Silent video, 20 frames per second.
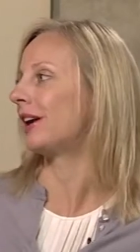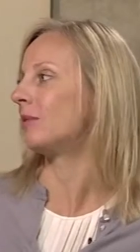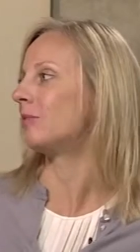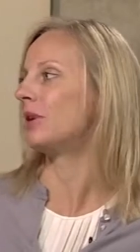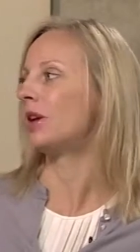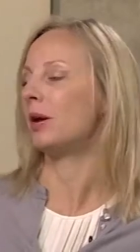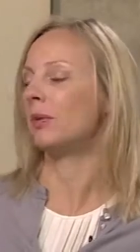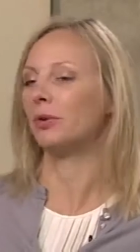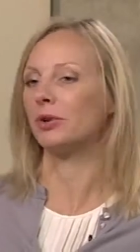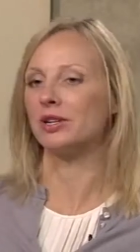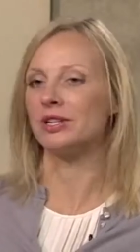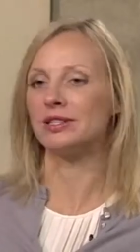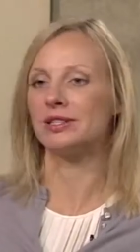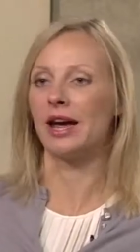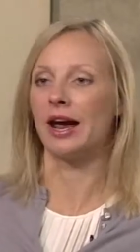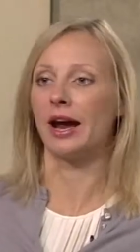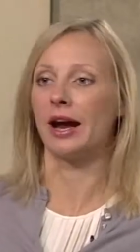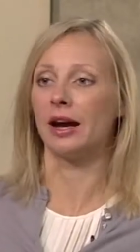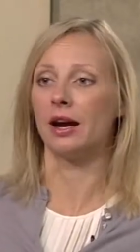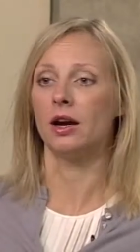at being able to
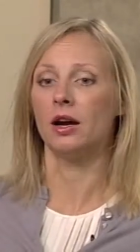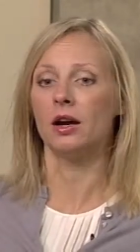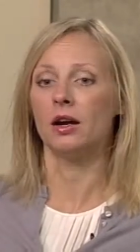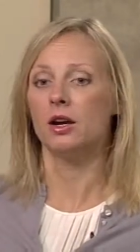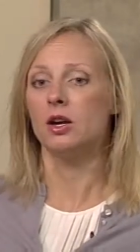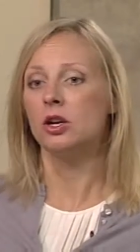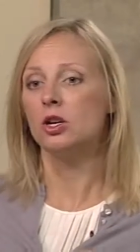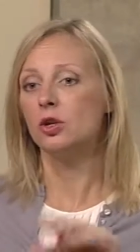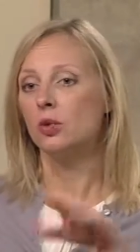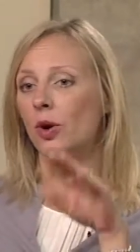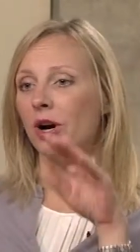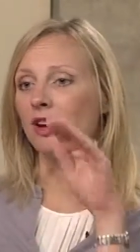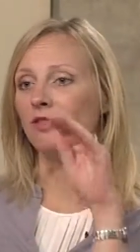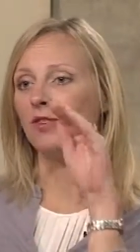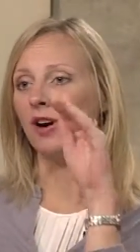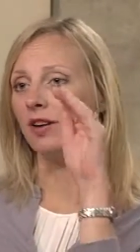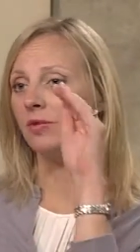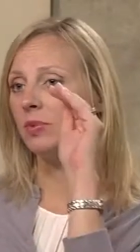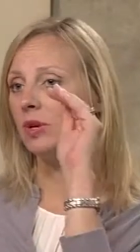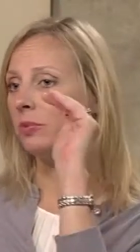say,
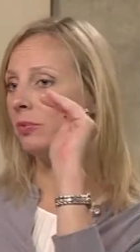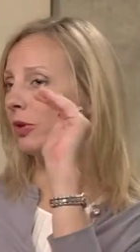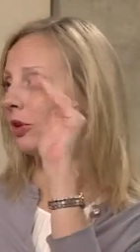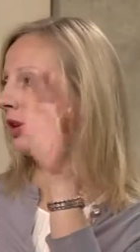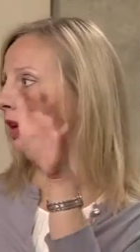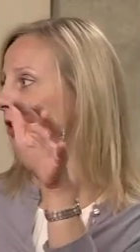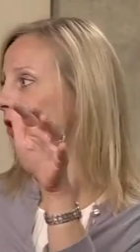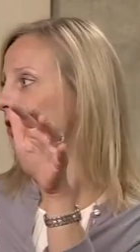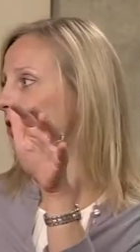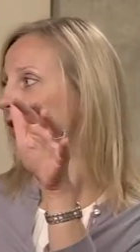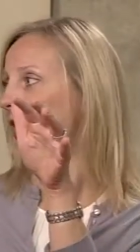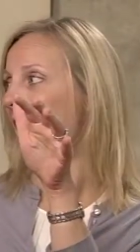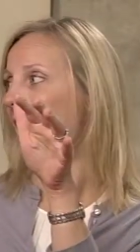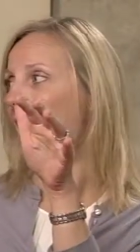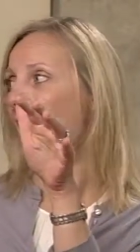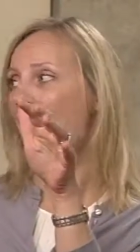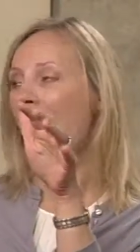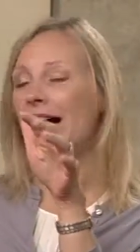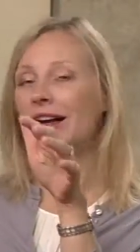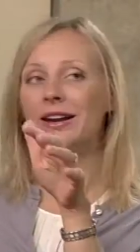25 people clicked on your
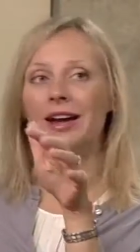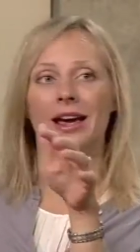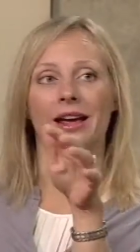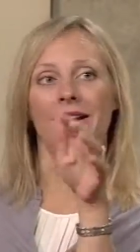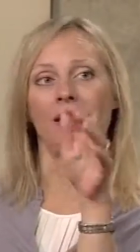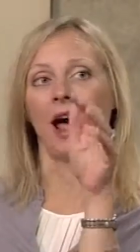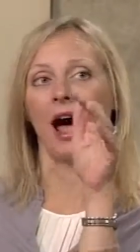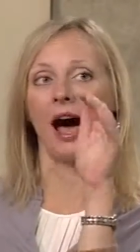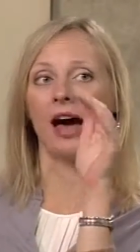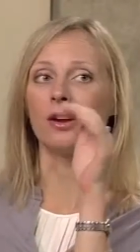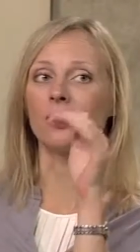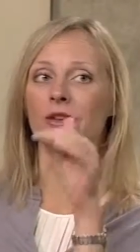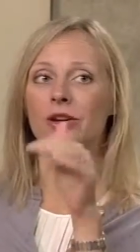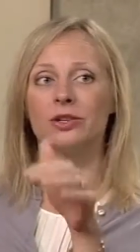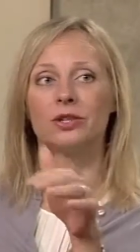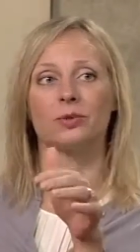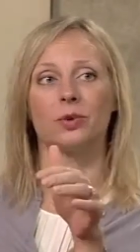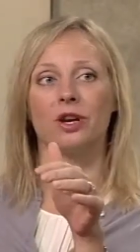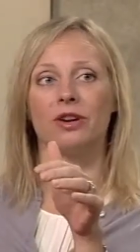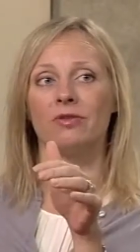ad, and out of
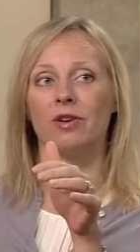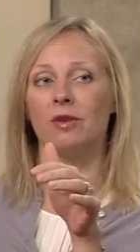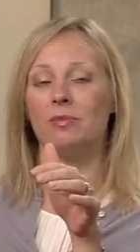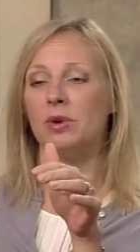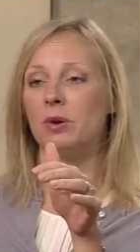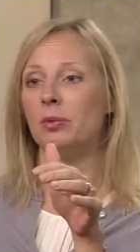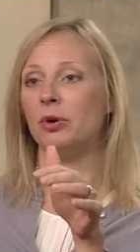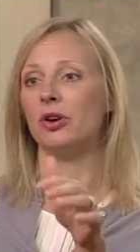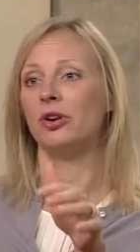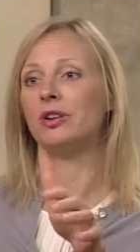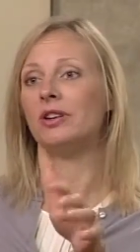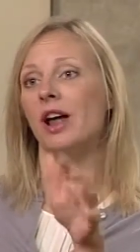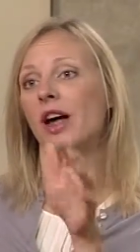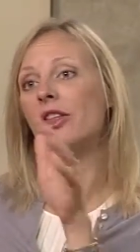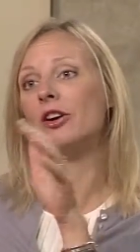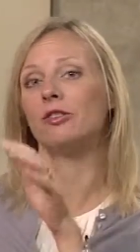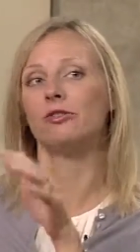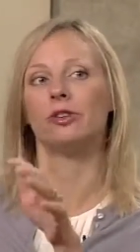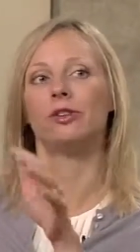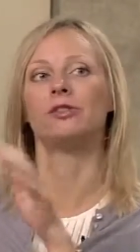those 25 people,
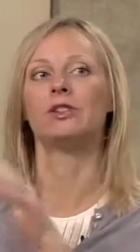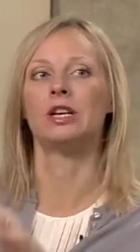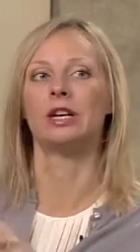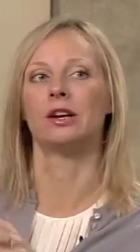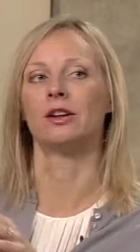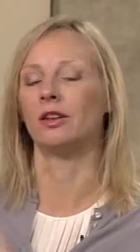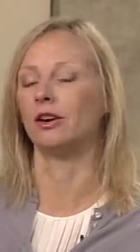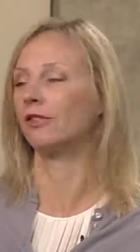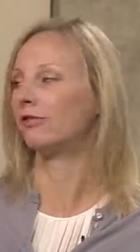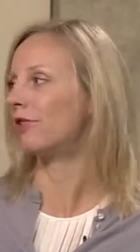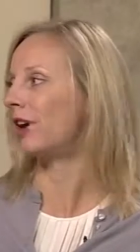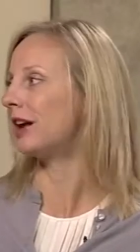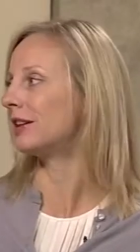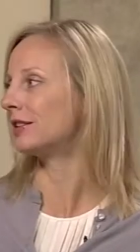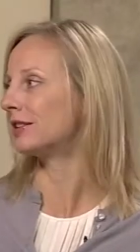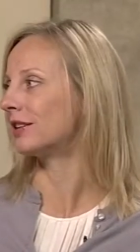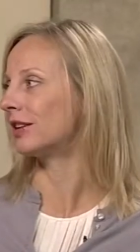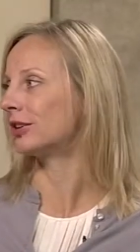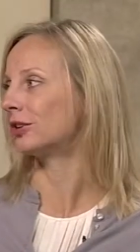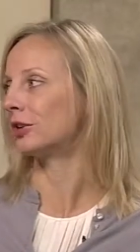another 15 of their
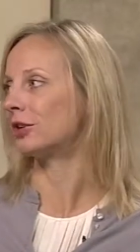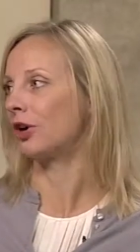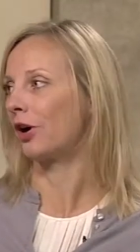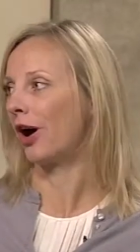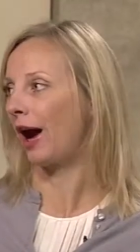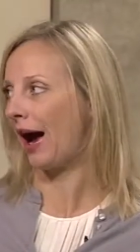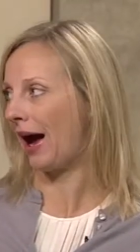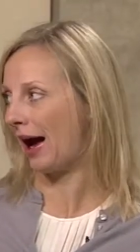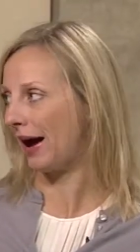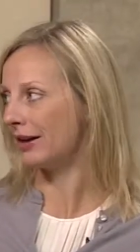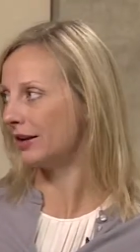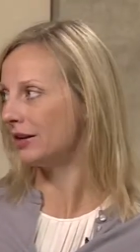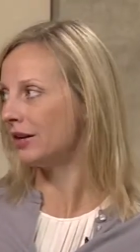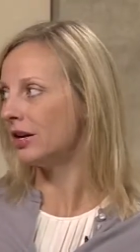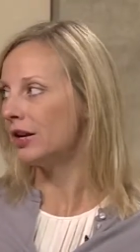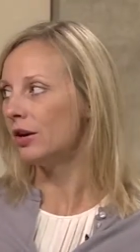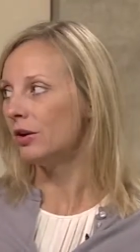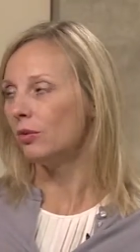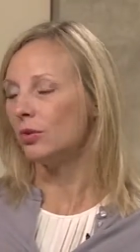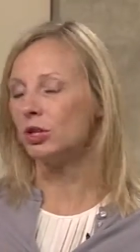friends clicked on your ad.
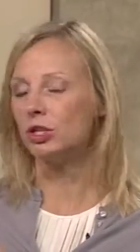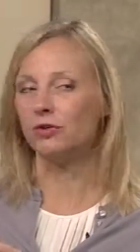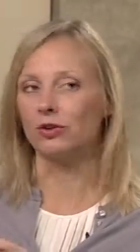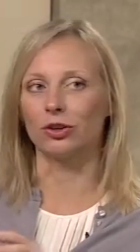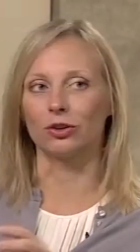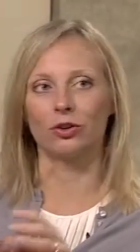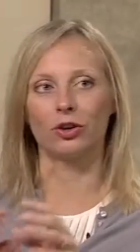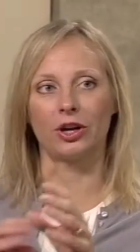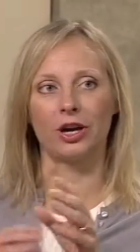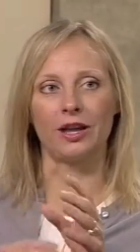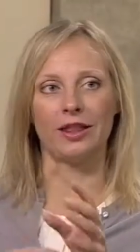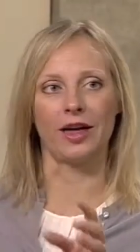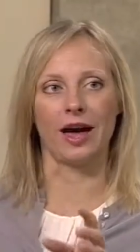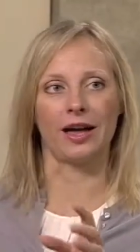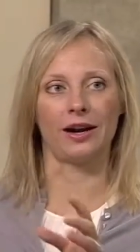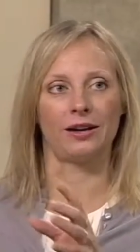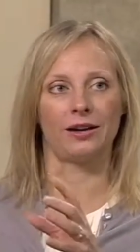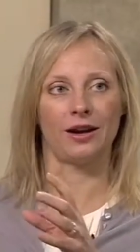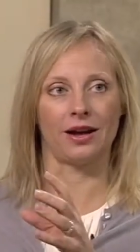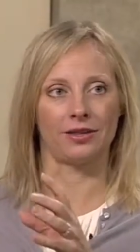Which, if you're looking
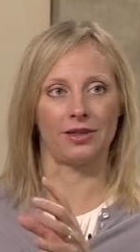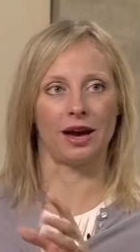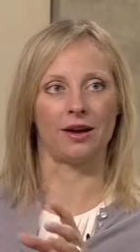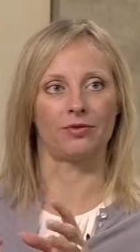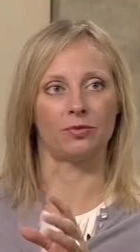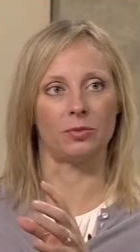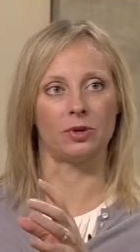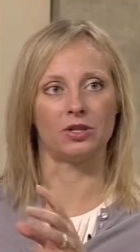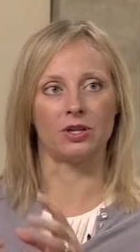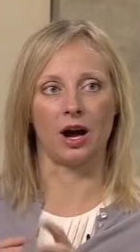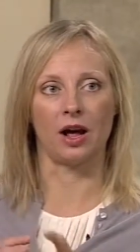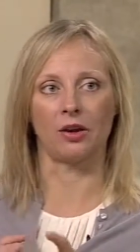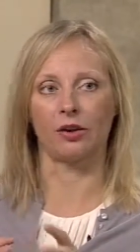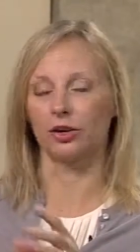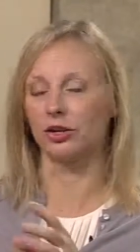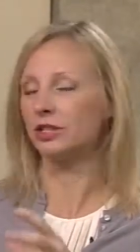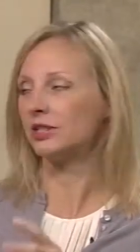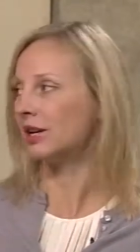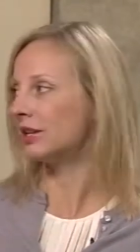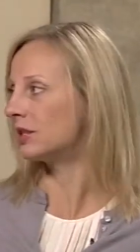at that from a dollar
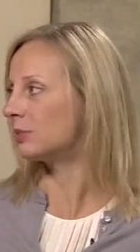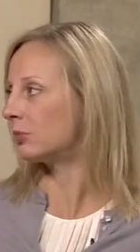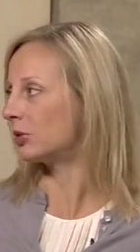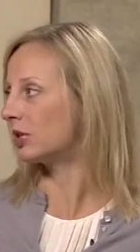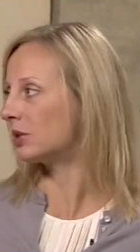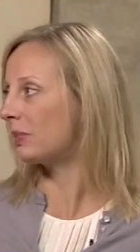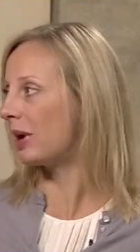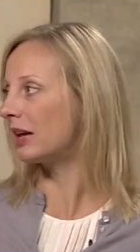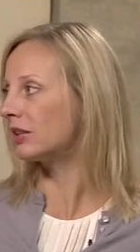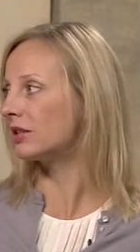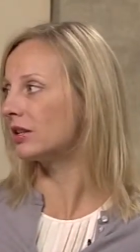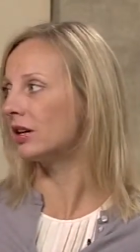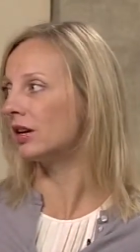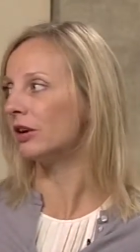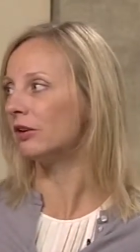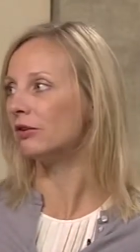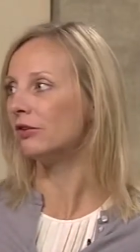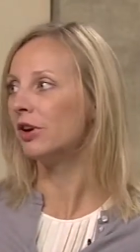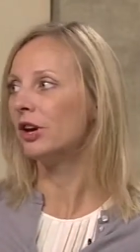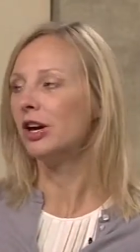or cents perspective,